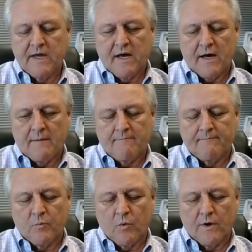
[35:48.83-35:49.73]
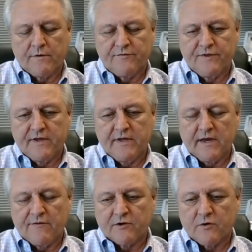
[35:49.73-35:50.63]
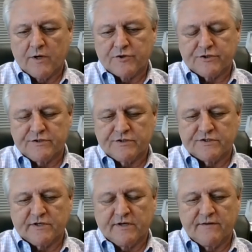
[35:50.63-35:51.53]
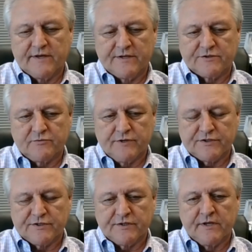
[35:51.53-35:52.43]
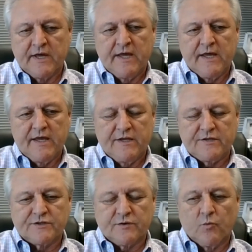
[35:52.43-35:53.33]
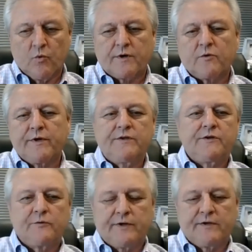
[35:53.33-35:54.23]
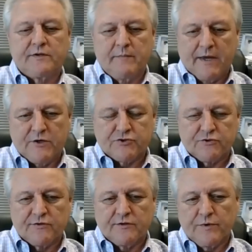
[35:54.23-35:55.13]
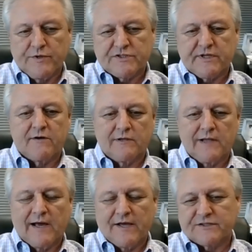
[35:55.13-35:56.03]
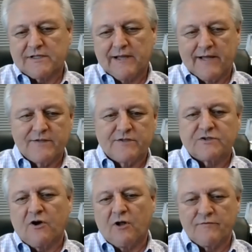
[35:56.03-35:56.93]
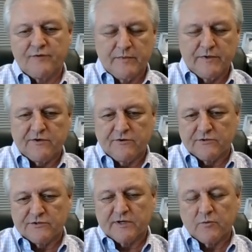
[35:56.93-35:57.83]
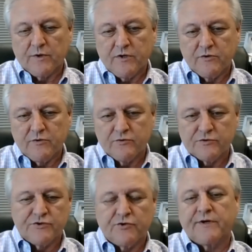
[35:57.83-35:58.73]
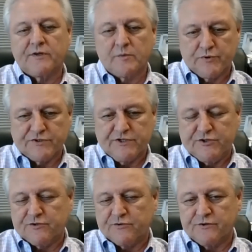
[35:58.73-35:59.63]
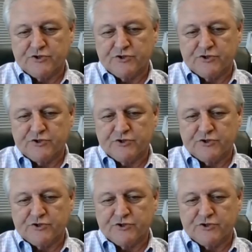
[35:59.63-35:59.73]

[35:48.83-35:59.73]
One of the other questions that has arisen is, what are we doing to make sure that we sterilize, cleanse all of the materials that we use during the procedure, the